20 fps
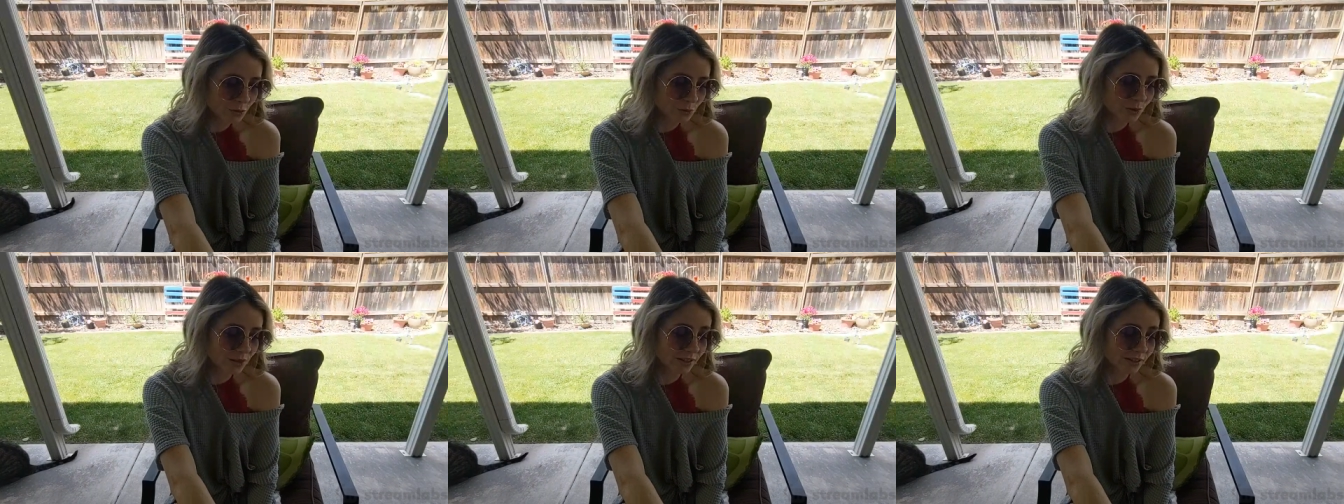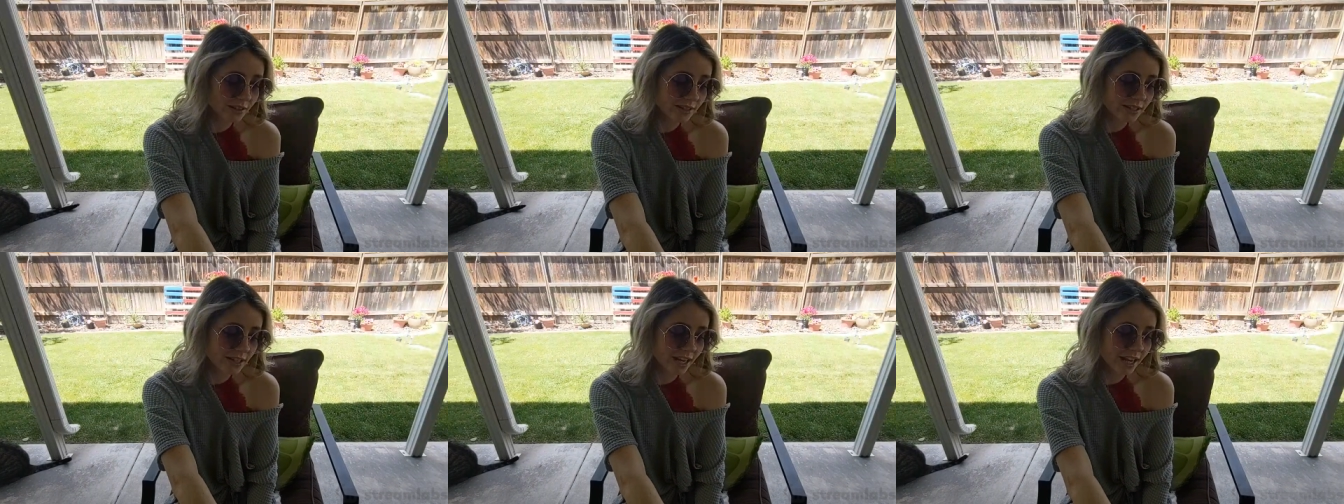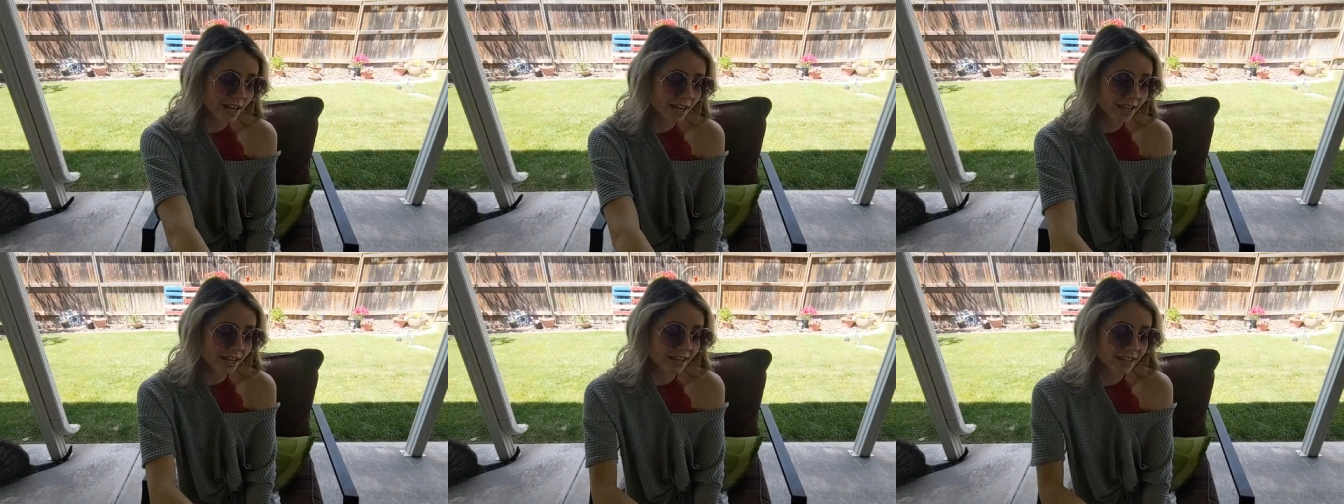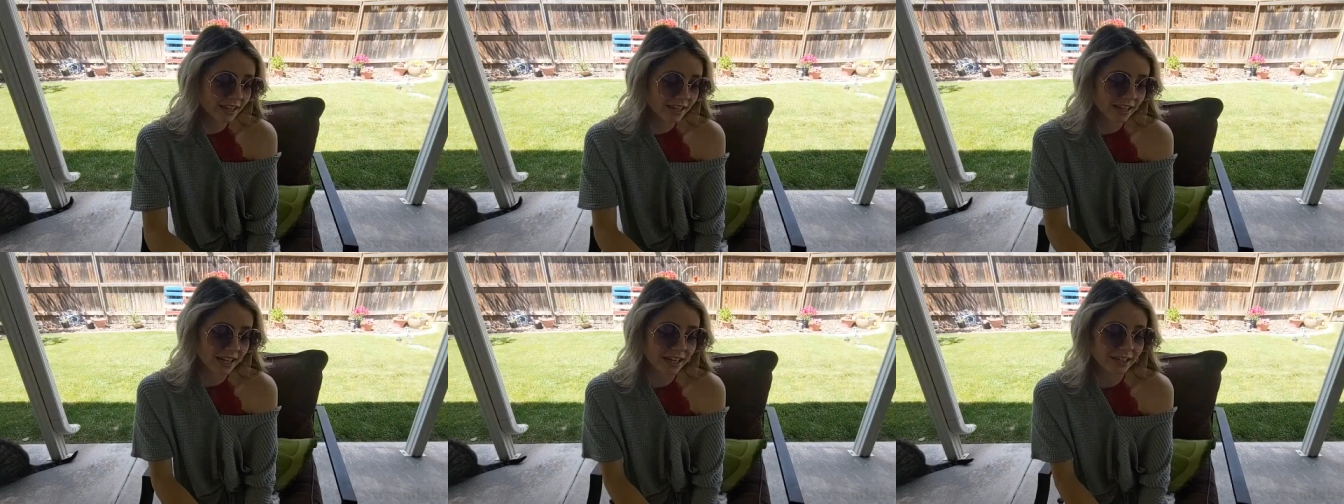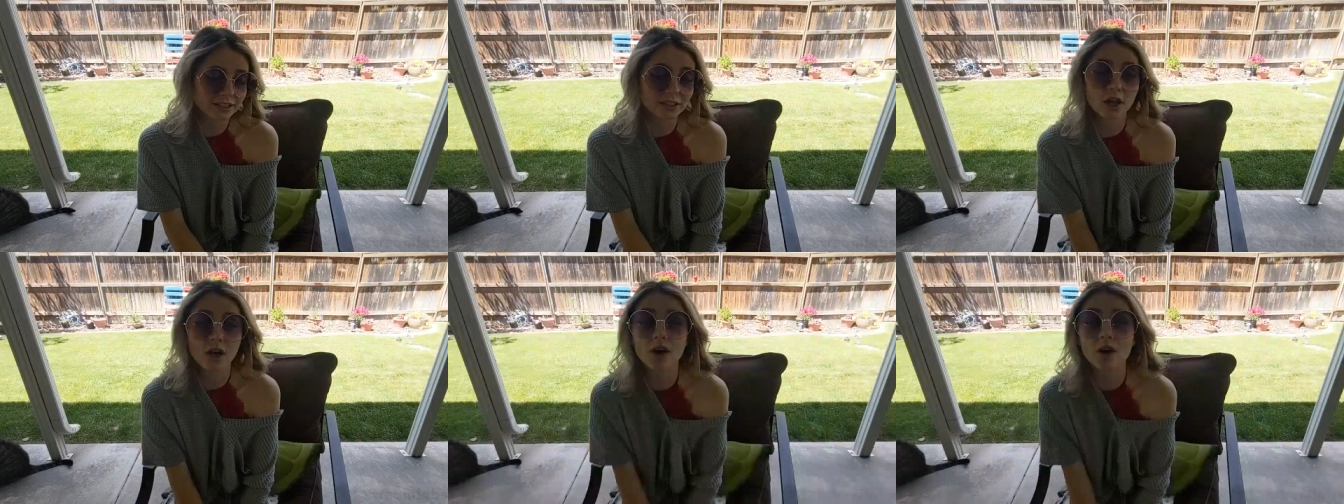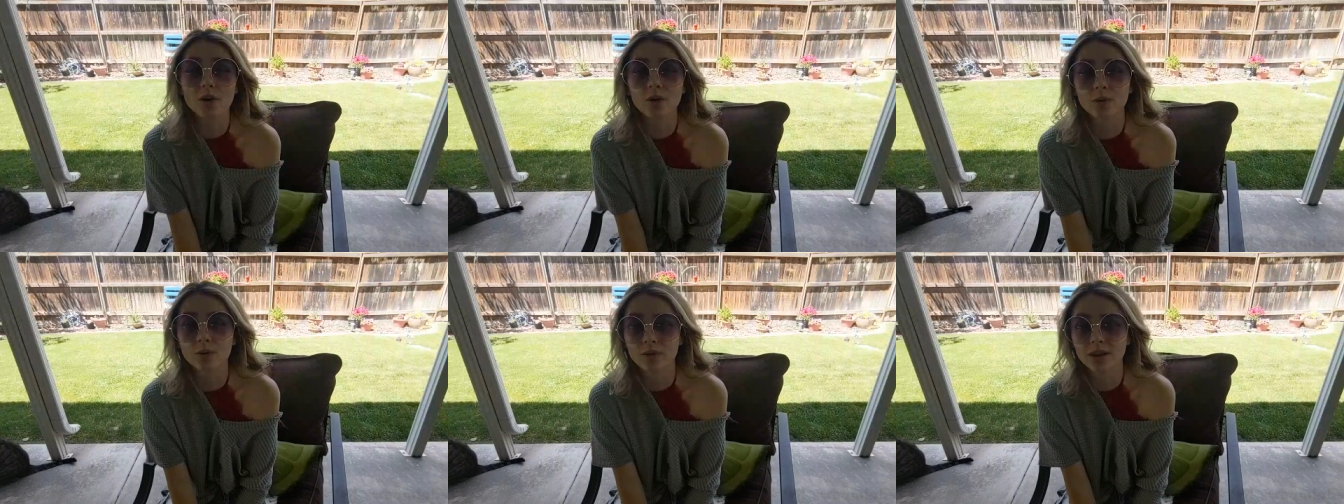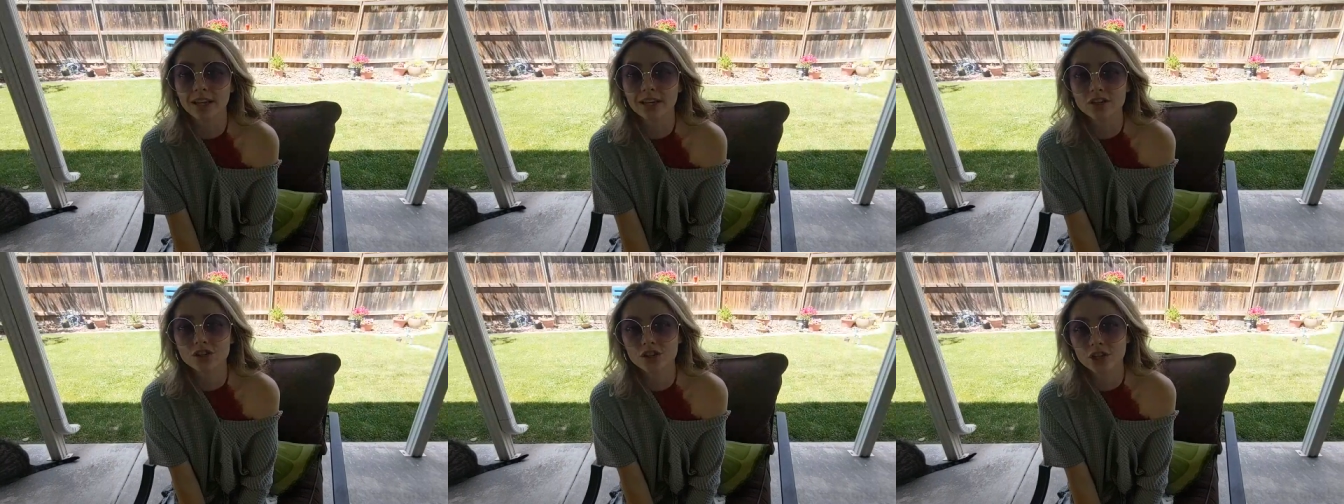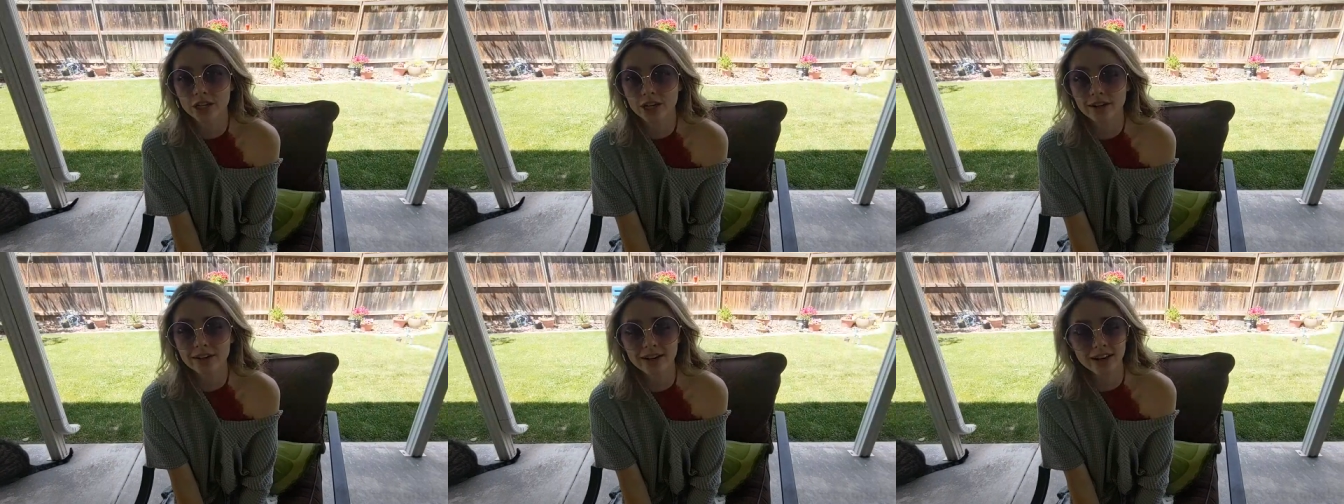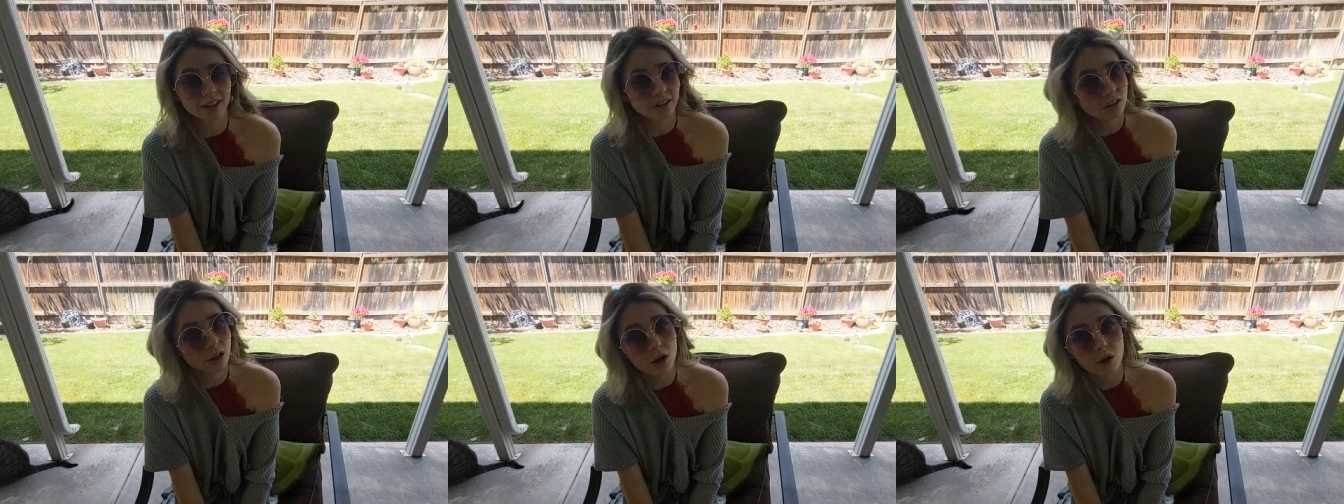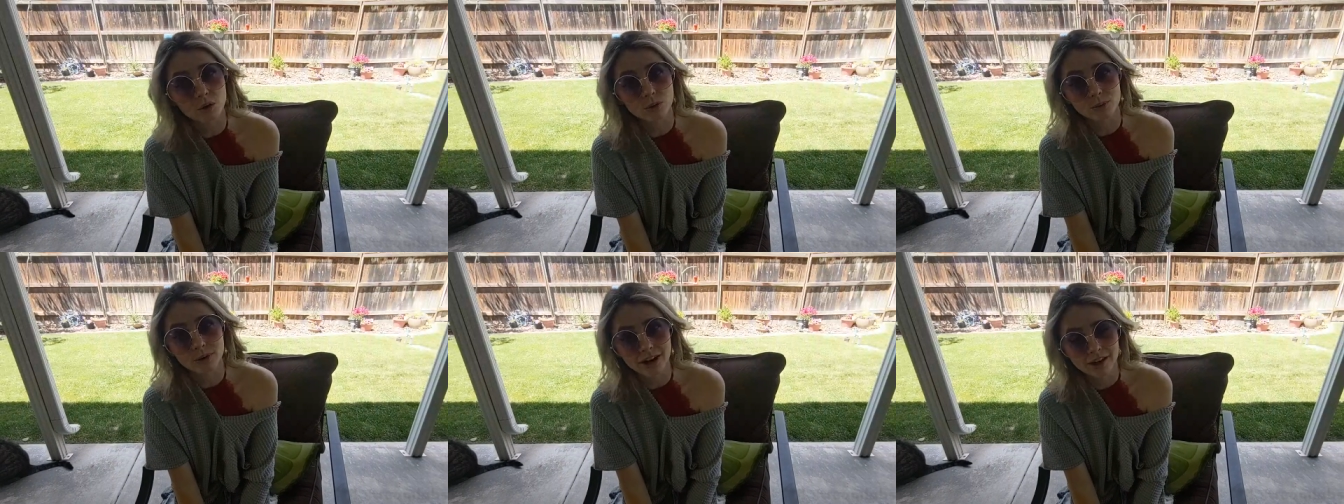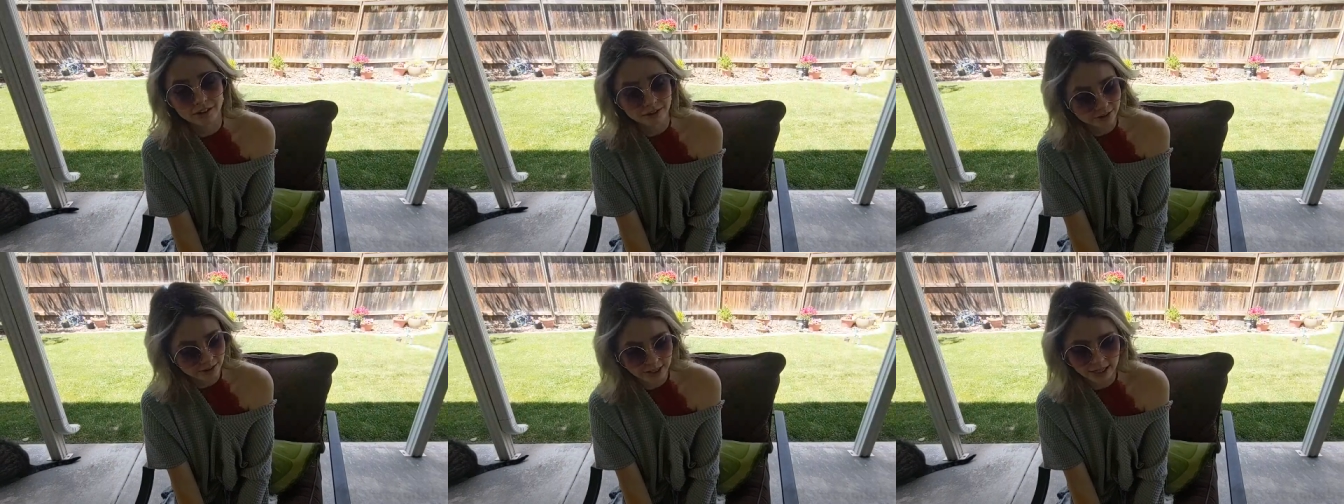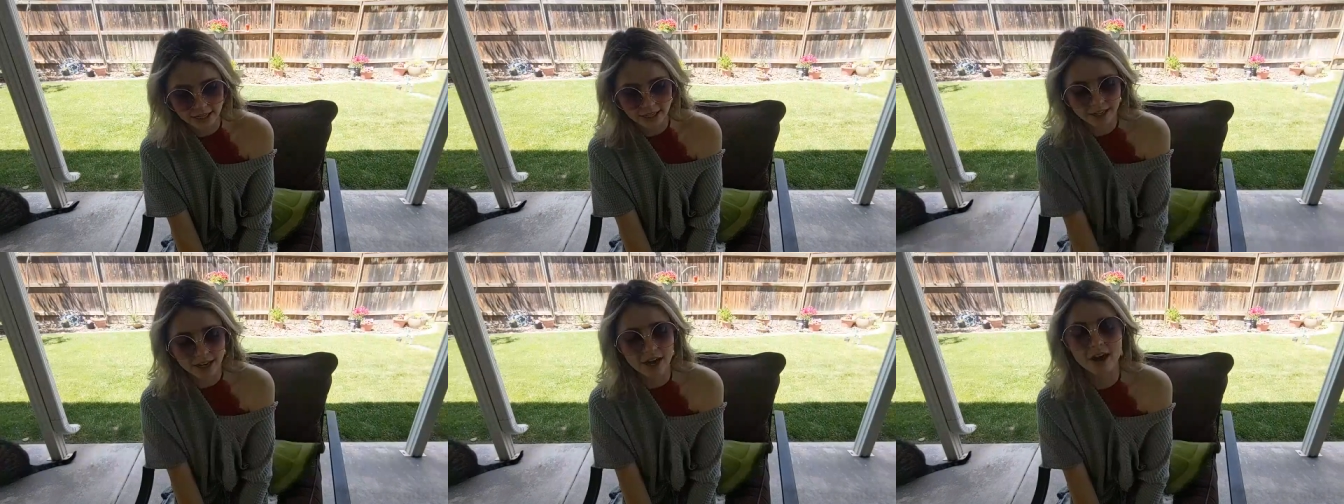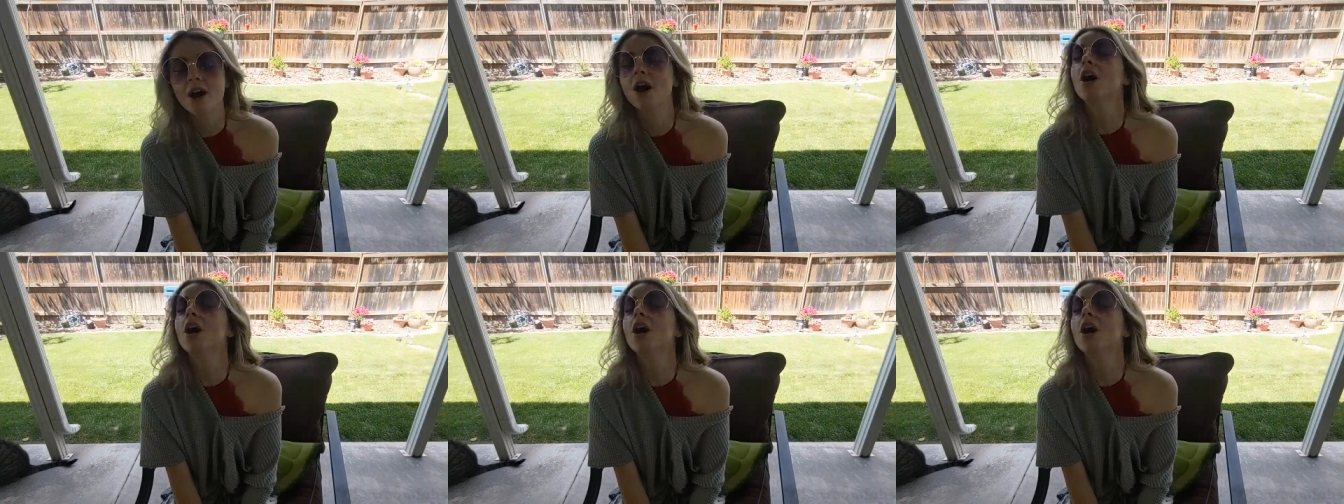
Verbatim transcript: feels weird saying hello, like a generic hello rather than